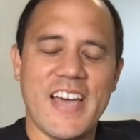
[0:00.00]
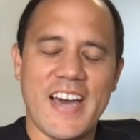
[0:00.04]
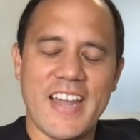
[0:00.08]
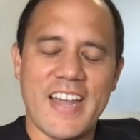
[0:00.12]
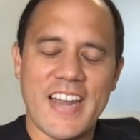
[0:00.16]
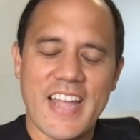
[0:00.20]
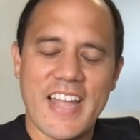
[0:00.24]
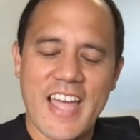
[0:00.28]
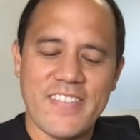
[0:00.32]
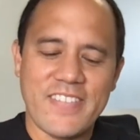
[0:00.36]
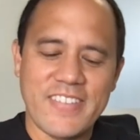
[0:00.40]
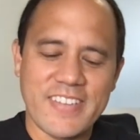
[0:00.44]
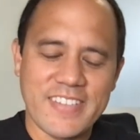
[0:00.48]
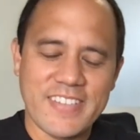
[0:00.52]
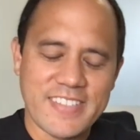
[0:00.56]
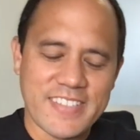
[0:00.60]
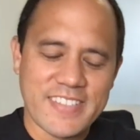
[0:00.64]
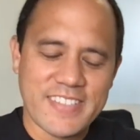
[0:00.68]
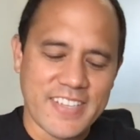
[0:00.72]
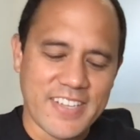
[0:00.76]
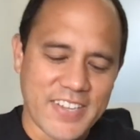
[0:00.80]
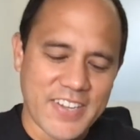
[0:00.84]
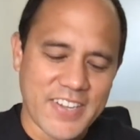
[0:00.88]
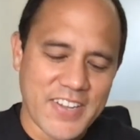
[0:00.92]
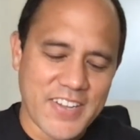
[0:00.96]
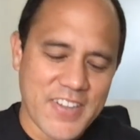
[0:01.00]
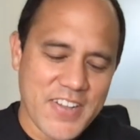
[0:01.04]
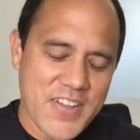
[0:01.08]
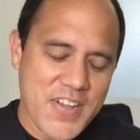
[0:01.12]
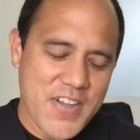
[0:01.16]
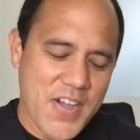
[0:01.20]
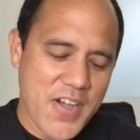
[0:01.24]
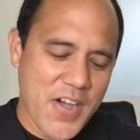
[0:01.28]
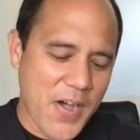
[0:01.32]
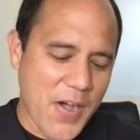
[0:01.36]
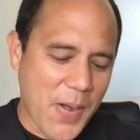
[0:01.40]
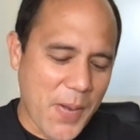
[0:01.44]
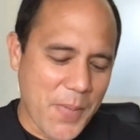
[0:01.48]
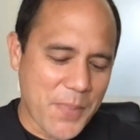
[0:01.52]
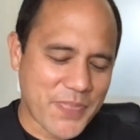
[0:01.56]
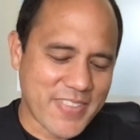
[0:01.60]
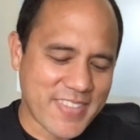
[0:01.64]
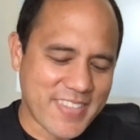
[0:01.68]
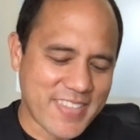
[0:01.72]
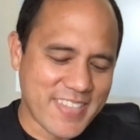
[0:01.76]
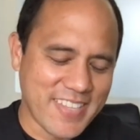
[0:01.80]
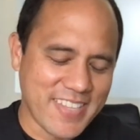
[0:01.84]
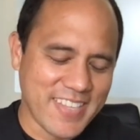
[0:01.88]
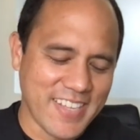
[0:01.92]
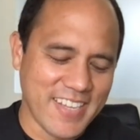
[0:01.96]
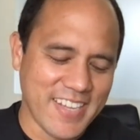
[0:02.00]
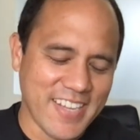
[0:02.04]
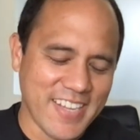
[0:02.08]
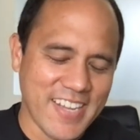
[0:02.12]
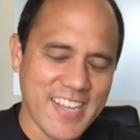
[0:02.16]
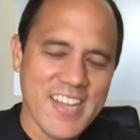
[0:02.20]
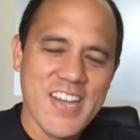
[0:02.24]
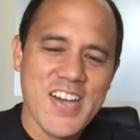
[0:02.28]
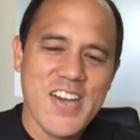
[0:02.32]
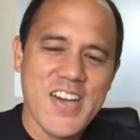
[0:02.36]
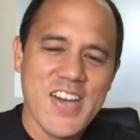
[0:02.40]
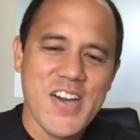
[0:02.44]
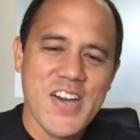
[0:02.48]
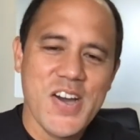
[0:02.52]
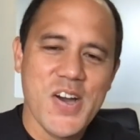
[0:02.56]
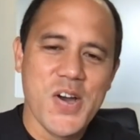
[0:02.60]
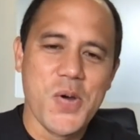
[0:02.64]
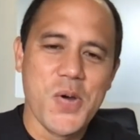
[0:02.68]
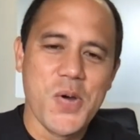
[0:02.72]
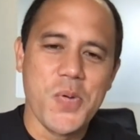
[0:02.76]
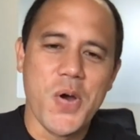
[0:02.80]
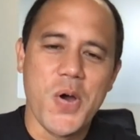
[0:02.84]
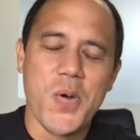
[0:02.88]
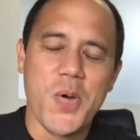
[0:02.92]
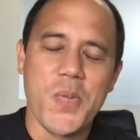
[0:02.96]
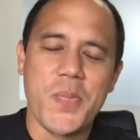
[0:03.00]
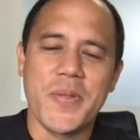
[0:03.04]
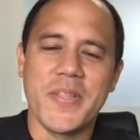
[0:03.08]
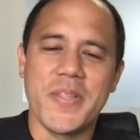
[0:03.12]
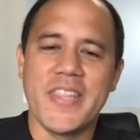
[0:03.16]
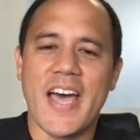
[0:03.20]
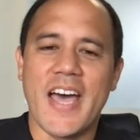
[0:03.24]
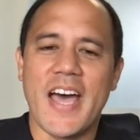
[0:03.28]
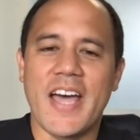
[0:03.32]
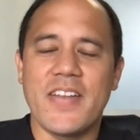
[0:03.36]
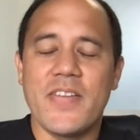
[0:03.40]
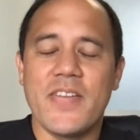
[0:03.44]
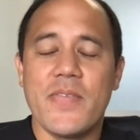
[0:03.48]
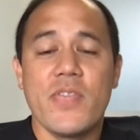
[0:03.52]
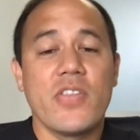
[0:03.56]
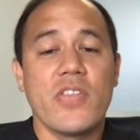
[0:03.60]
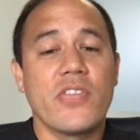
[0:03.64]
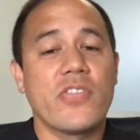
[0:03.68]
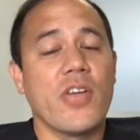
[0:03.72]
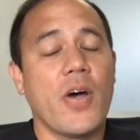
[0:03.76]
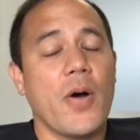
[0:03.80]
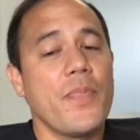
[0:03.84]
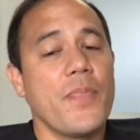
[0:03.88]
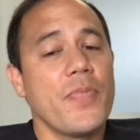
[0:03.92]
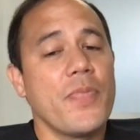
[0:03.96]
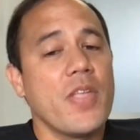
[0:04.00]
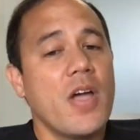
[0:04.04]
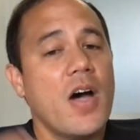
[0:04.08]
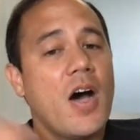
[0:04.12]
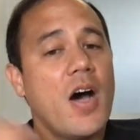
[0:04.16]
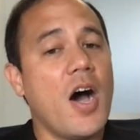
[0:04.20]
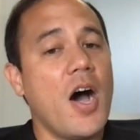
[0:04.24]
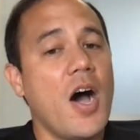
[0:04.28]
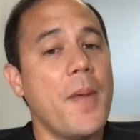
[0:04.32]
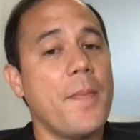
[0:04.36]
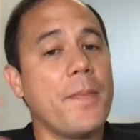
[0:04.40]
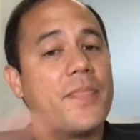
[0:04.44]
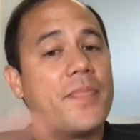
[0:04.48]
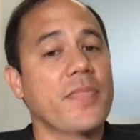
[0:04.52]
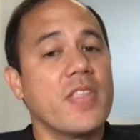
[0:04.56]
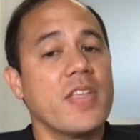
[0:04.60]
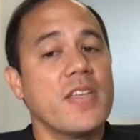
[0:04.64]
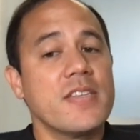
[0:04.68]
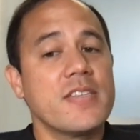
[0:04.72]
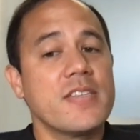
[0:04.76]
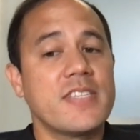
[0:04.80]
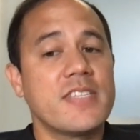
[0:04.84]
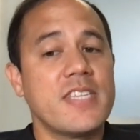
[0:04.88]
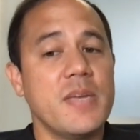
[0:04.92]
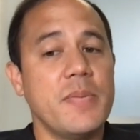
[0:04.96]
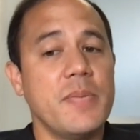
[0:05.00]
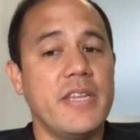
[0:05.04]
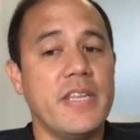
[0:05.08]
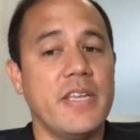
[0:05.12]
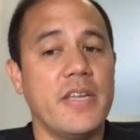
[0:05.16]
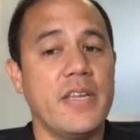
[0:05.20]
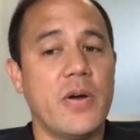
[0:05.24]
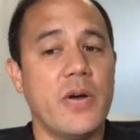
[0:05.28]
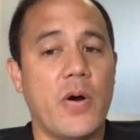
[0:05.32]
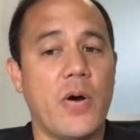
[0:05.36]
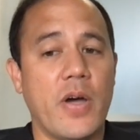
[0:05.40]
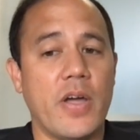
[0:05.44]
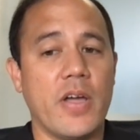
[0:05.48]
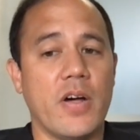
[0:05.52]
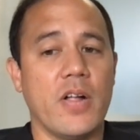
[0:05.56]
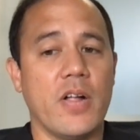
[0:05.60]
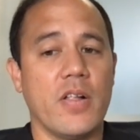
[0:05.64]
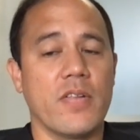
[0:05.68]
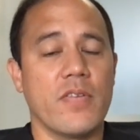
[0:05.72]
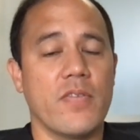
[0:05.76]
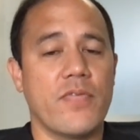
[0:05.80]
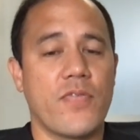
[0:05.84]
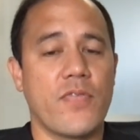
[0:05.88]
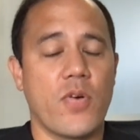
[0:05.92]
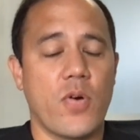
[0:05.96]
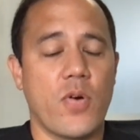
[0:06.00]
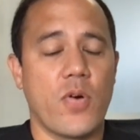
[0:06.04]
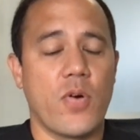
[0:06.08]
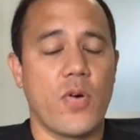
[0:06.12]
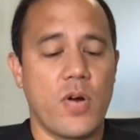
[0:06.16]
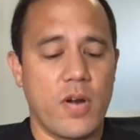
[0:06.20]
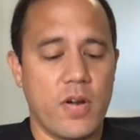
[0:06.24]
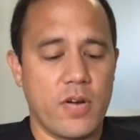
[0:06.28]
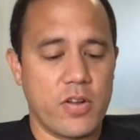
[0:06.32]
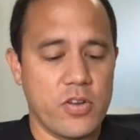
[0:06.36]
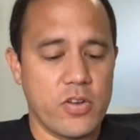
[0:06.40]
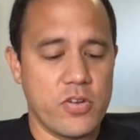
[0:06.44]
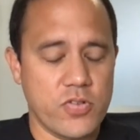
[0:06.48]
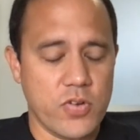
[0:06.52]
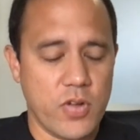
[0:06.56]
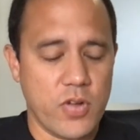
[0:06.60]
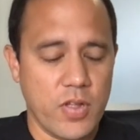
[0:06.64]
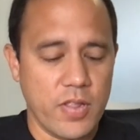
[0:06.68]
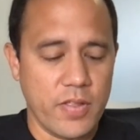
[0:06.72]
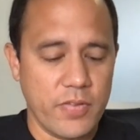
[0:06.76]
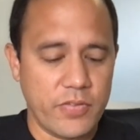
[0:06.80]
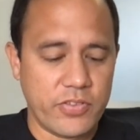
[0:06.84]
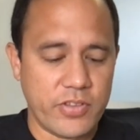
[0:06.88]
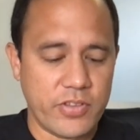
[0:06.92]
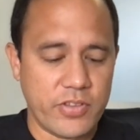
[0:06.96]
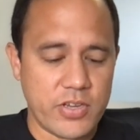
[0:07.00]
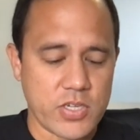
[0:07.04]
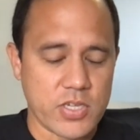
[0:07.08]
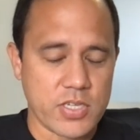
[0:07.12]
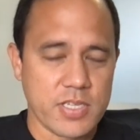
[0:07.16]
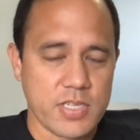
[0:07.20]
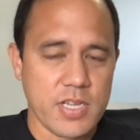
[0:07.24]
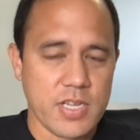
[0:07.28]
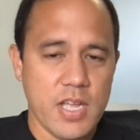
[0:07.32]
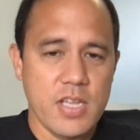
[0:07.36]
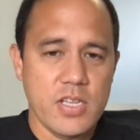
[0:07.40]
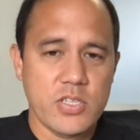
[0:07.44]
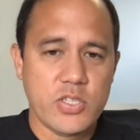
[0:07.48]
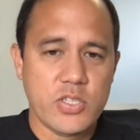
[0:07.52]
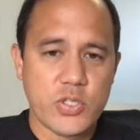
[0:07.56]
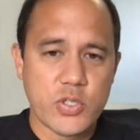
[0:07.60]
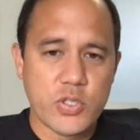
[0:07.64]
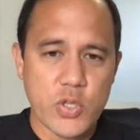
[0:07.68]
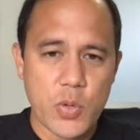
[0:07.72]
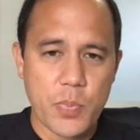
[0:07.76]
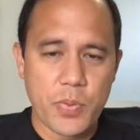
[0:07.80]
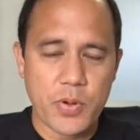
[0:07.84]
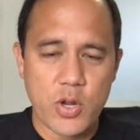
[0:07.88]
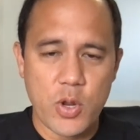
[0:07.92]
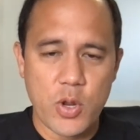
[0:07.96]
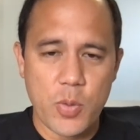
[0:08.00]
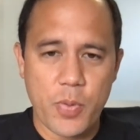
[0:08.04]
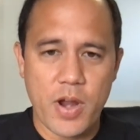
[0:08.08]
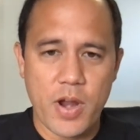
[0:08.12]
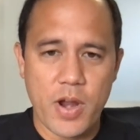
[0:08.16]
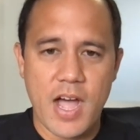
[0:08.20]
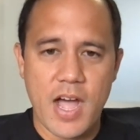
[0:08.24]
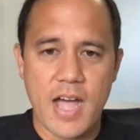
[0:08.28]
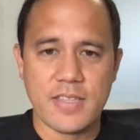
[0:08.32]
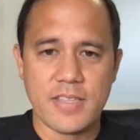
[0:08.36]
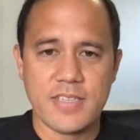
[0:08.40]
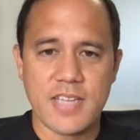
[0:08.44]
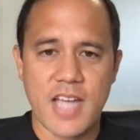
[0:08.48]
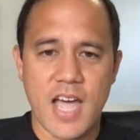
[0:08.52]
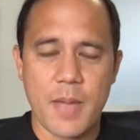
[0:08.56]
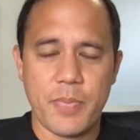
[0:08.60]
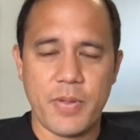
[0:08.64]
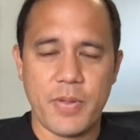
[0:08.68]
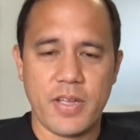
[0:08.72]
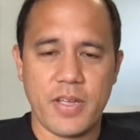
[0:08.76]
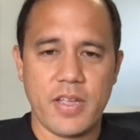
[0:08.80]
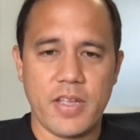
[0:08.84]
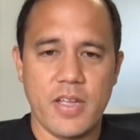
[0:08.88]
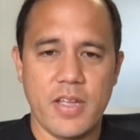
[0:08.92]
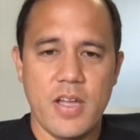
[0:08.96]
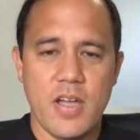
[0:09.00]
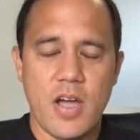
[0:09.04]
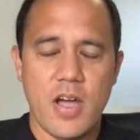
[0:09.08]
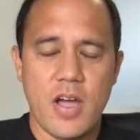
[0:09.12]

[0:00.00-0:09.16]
having to open that. So CBD oil for control of seizures, super duper hot topic.